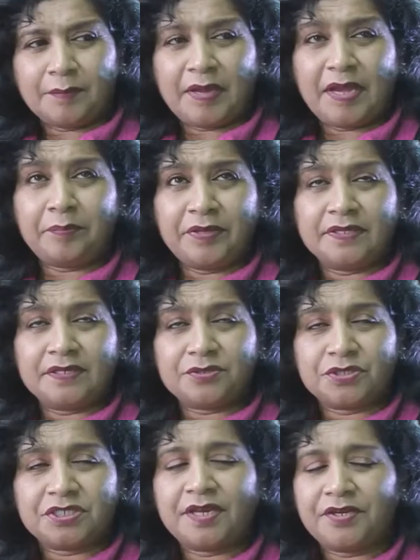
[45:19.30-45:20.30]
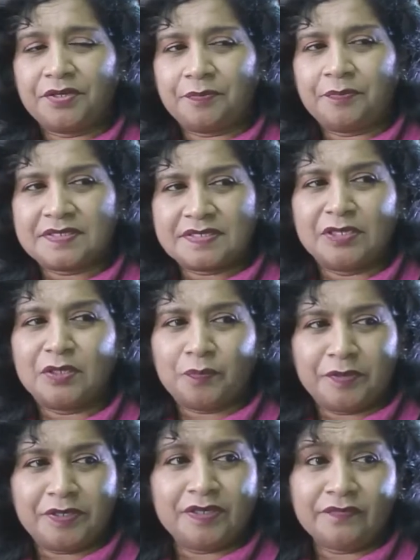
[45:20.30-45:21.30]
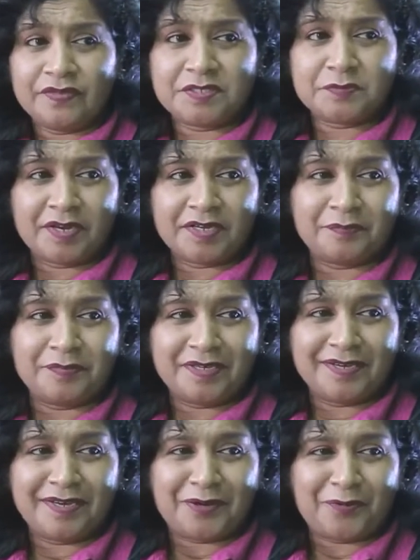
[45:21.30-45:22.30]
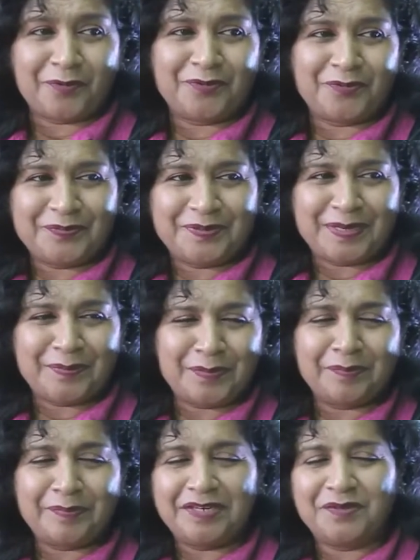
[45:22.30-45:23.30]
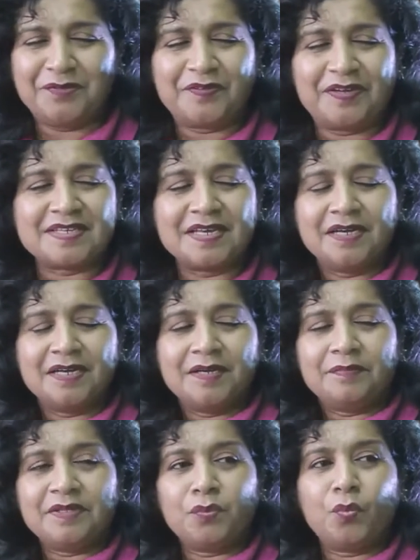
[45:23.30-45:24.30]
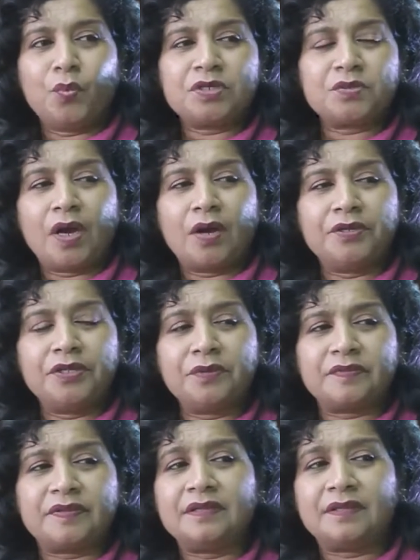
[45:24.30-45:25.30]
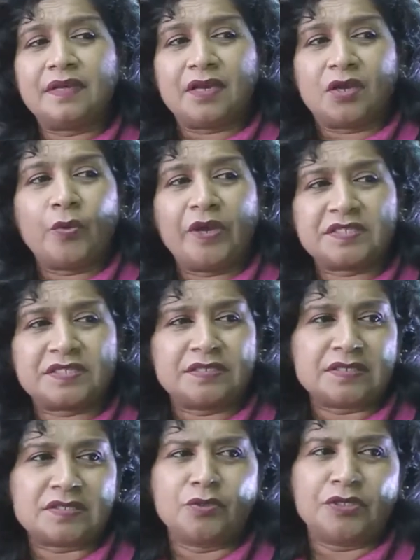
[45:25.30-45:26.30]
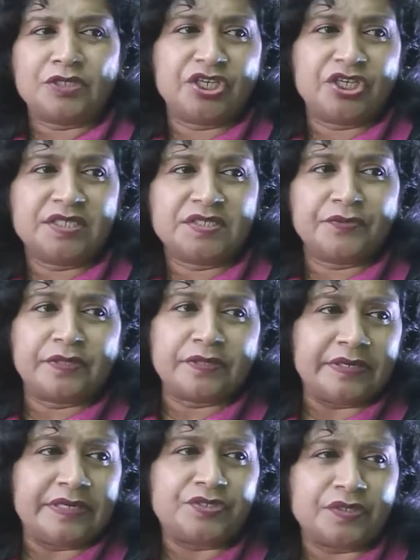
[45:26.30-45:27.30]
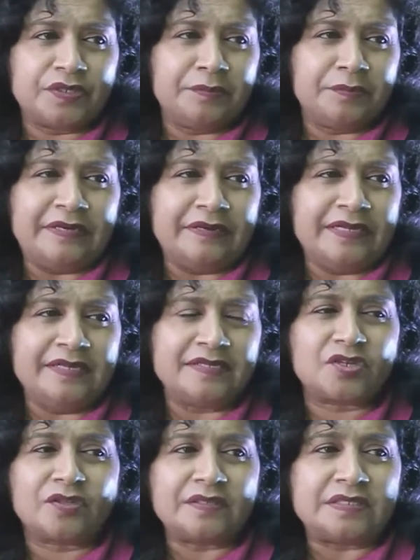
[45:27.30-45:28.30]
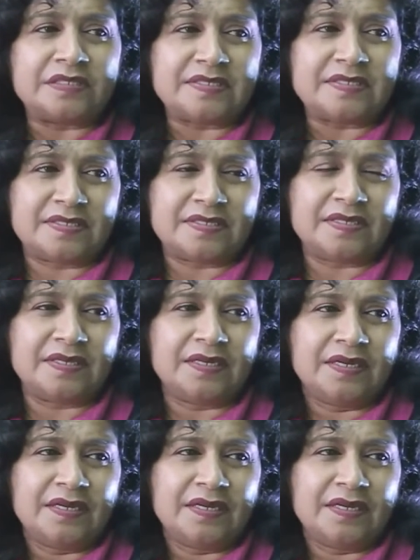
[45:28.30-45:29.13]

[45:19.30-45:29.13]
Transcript: I'm happy that you shared your personal opinion, which might be echoed among many of us. But then how do you think the equation is going to change for the region, the Middle East or the GCC?